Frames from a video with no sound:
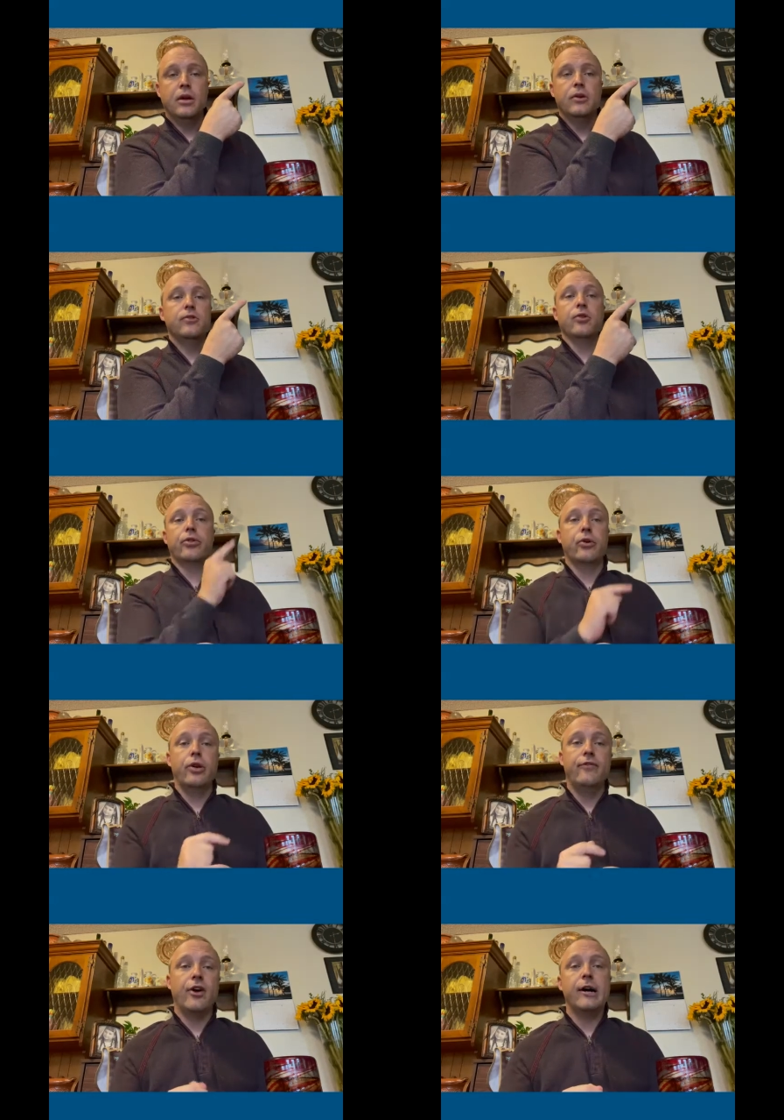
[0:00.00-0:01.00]
So
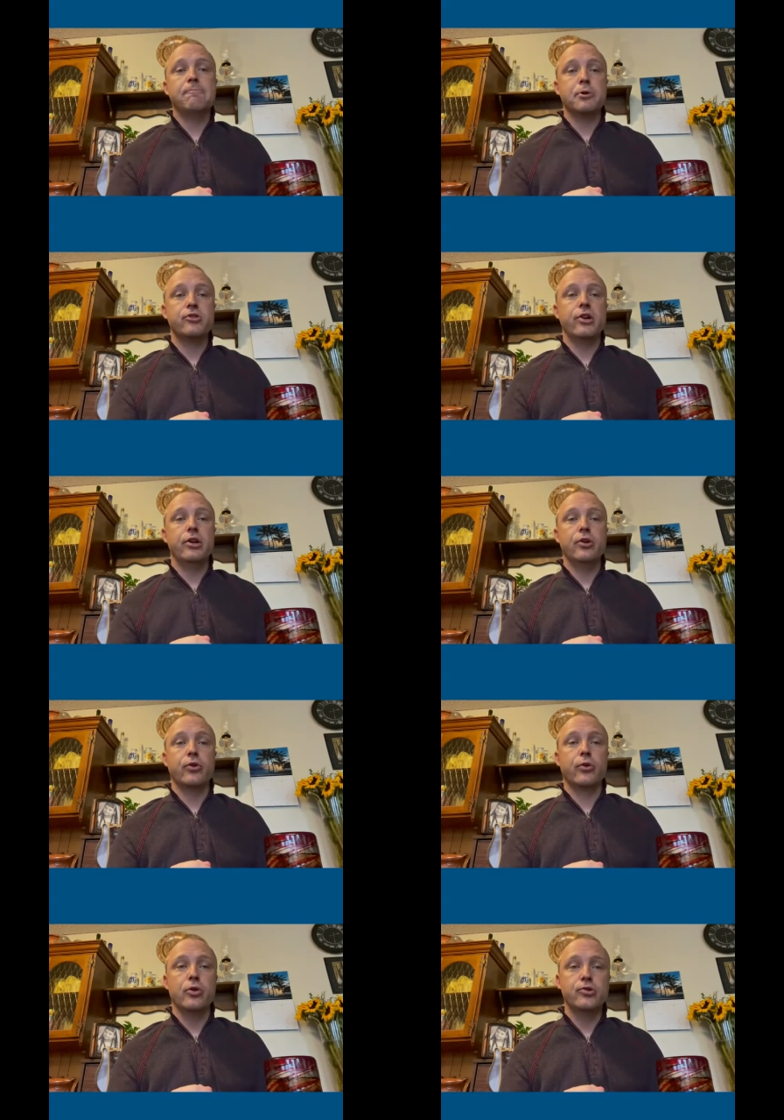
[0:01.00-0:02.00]
35% of your
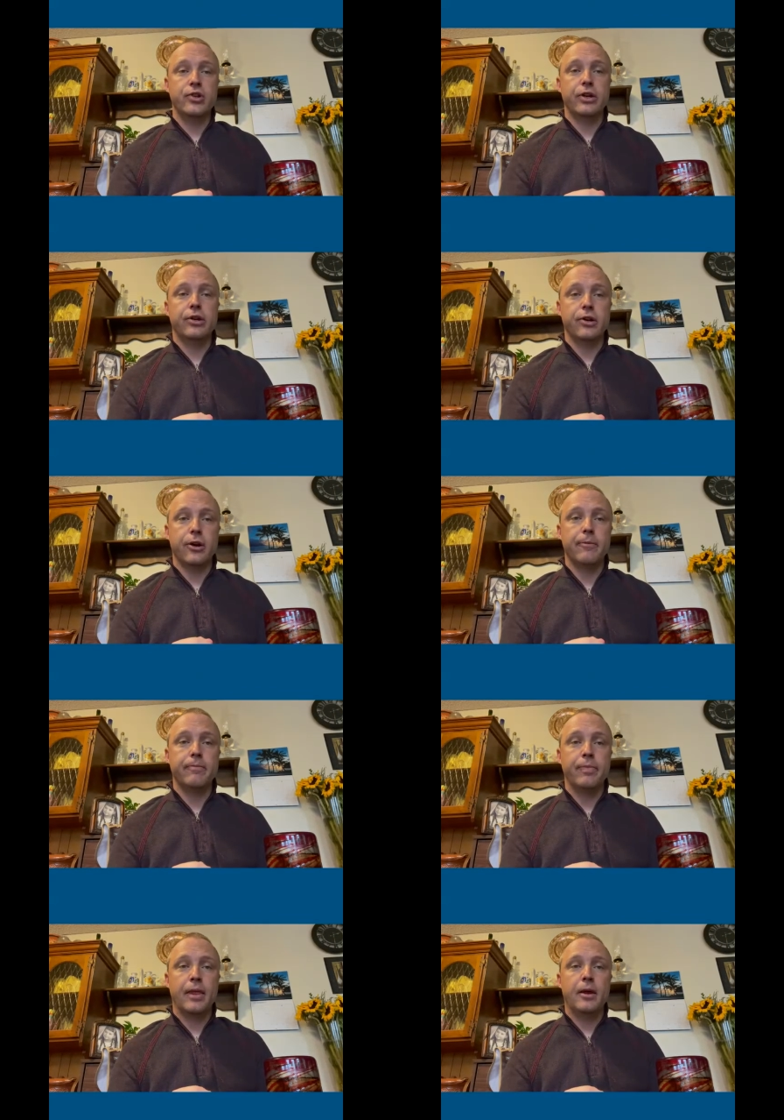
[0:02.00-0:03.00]
gross income
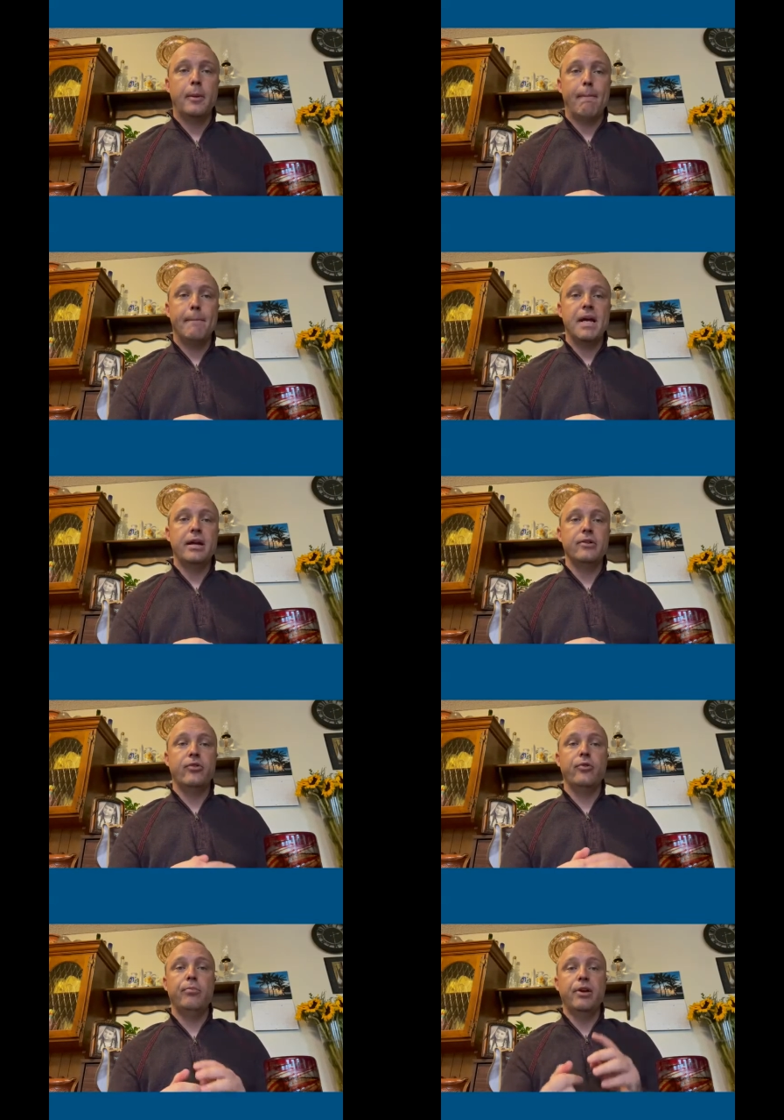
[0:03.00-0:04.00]

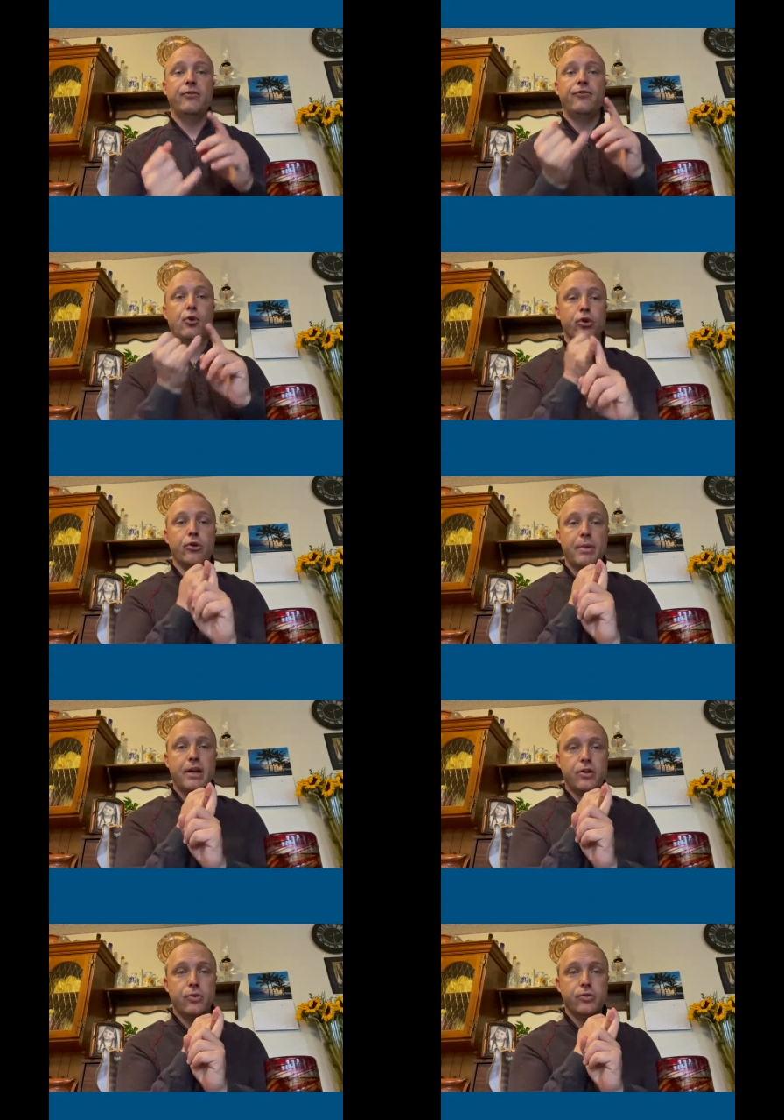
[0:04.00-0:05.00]
means before your
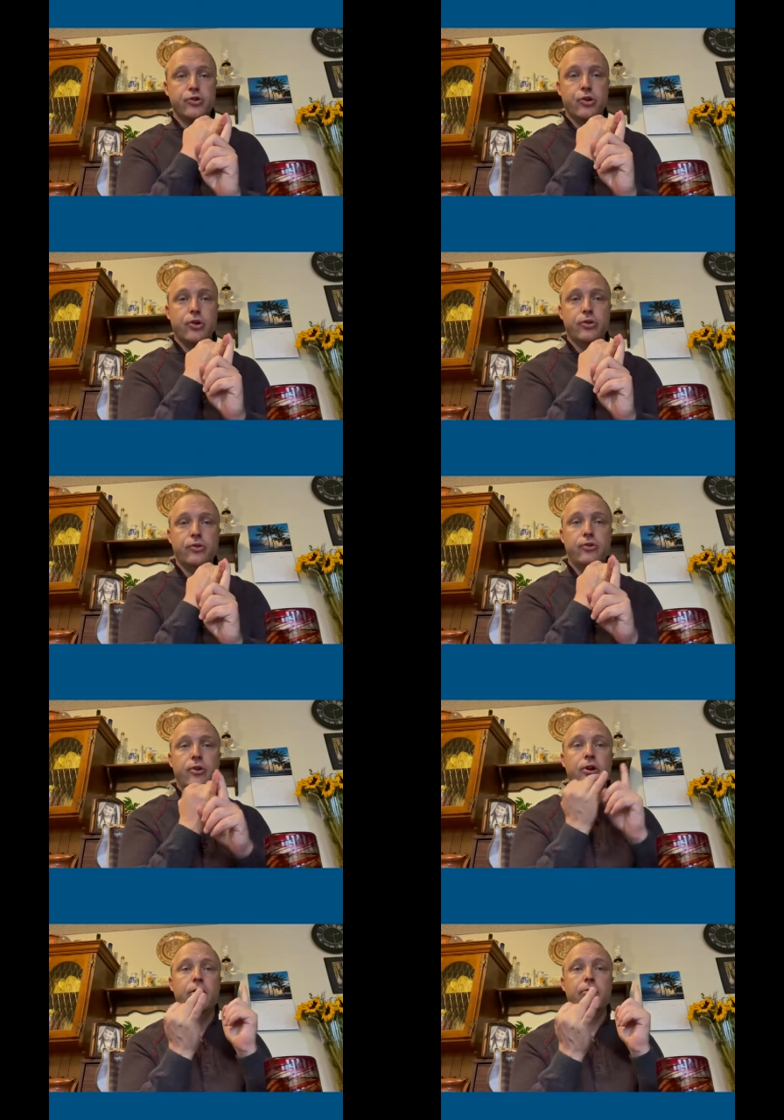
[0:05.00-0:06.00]
medical insurance,
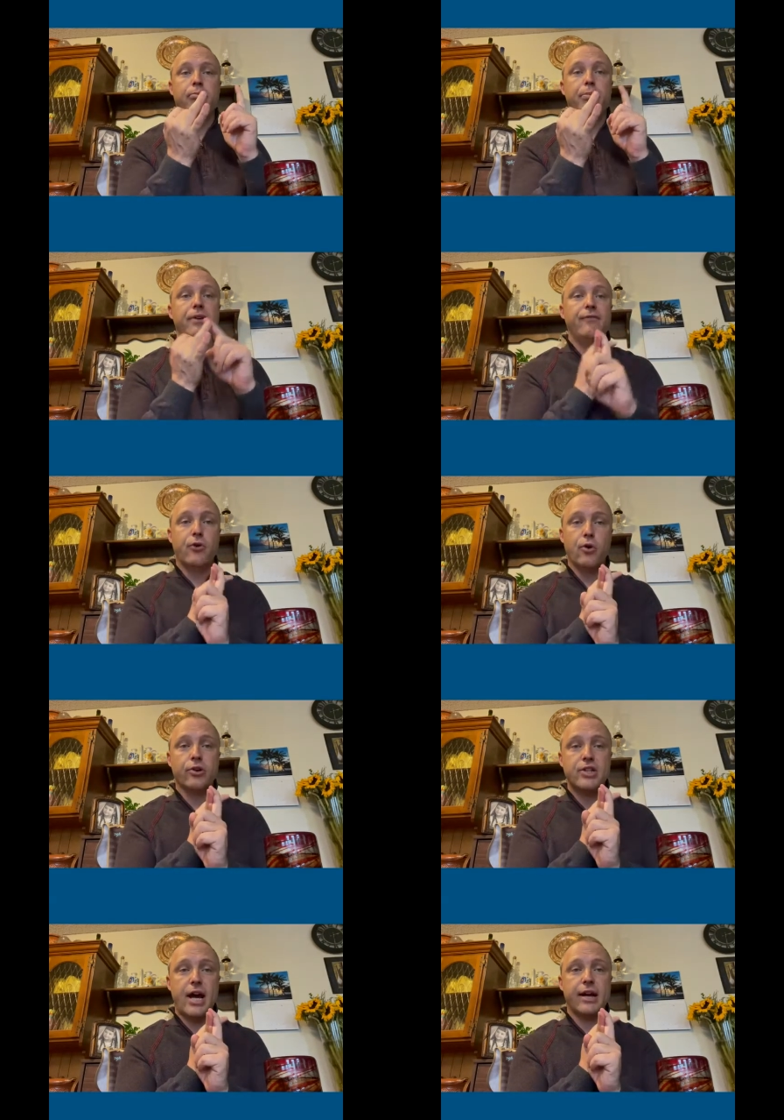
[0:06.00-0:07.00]
before
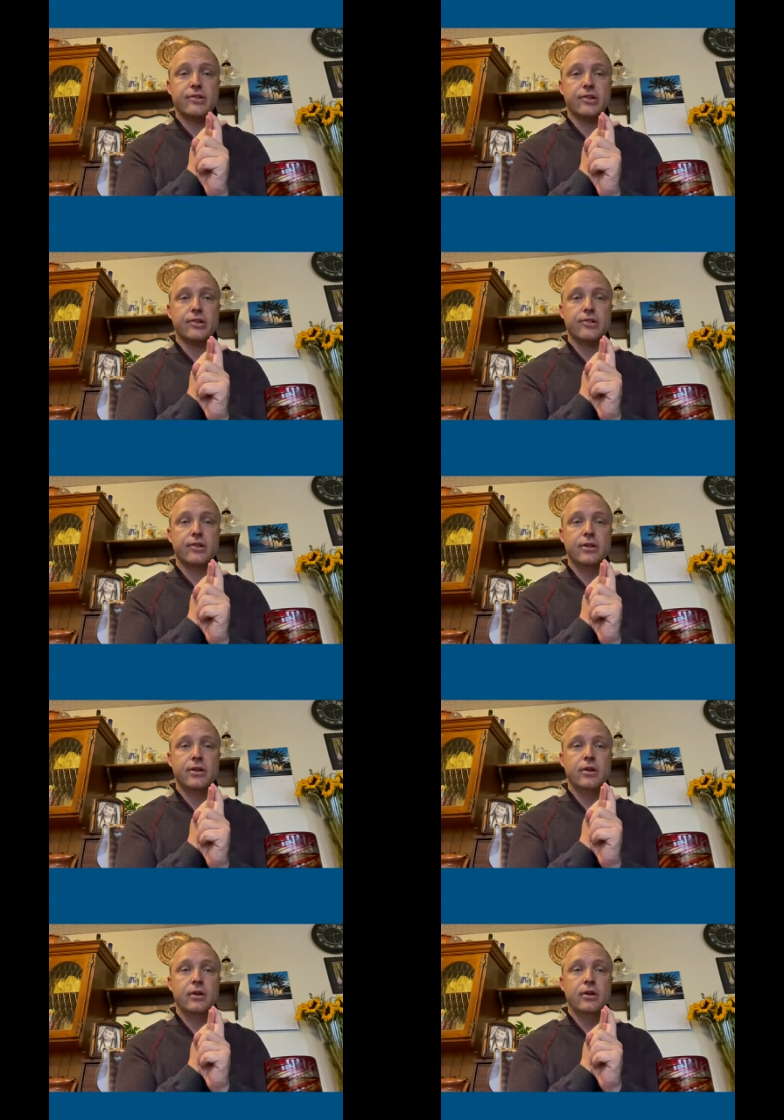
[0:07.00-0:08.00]
taxes.
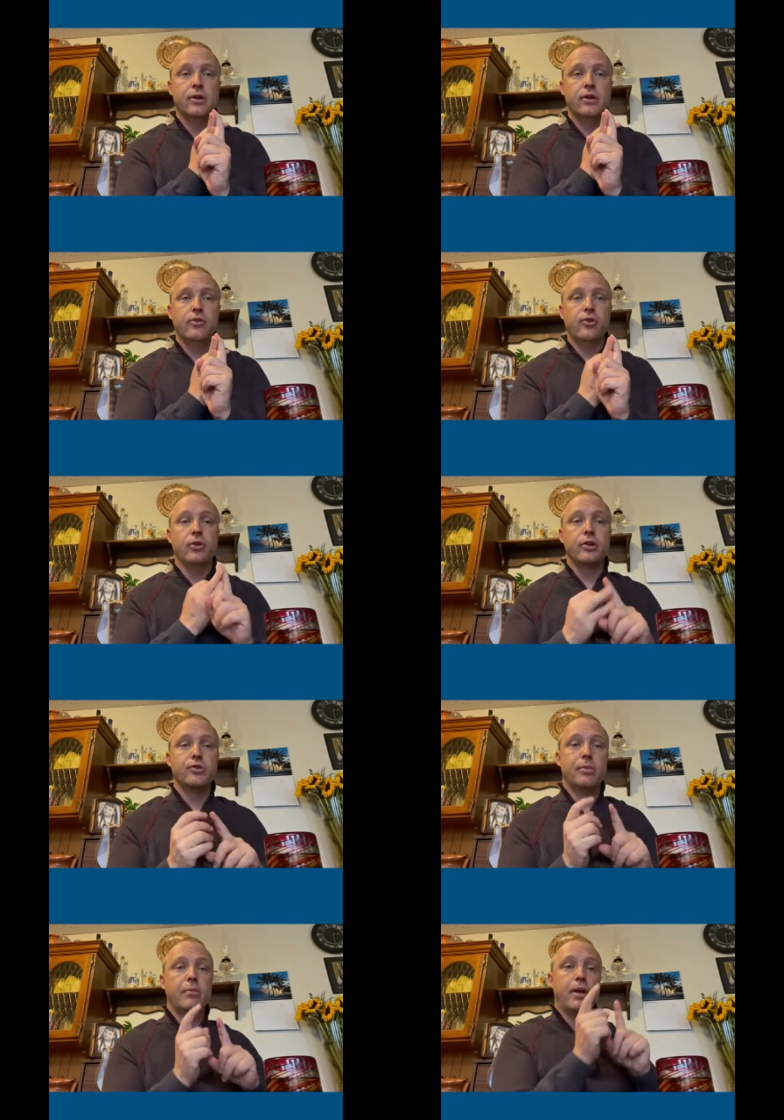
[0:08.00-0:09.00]
So let's
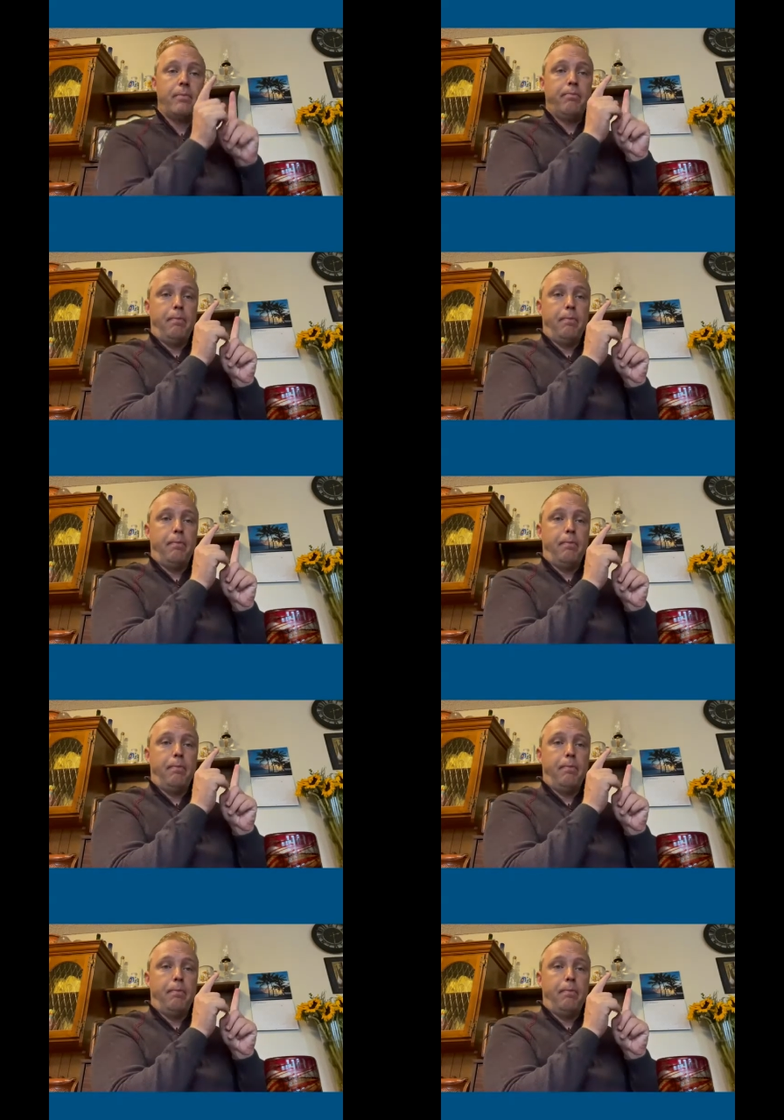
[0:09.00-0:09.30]
remember that